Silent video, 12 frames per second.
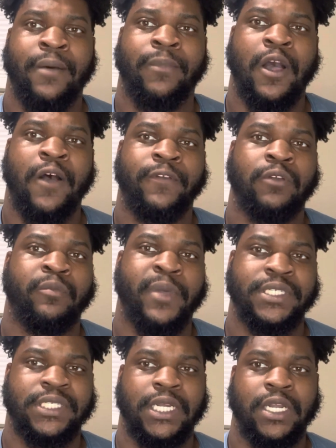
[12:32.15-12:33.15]
I'm confident with my
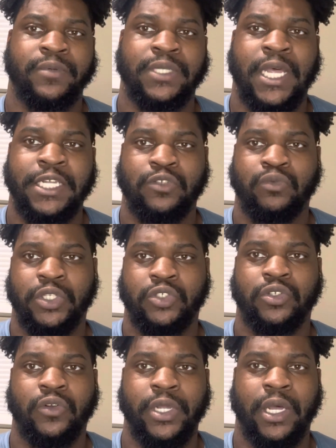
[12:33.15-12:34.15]
setups, and I just want to
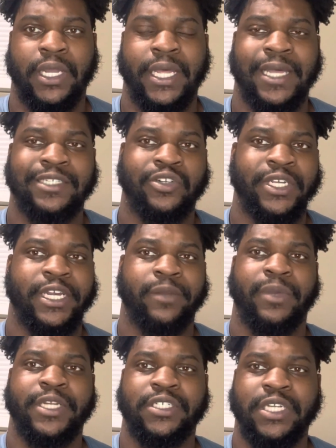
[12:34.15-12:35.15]
show y'all, like, I traded a
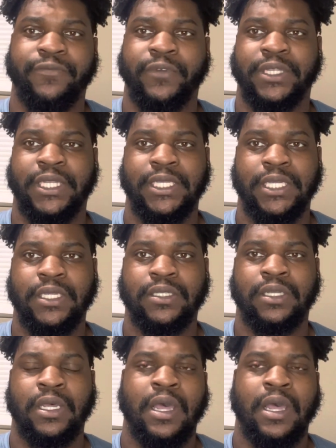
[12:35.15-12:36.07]
bunch of different things.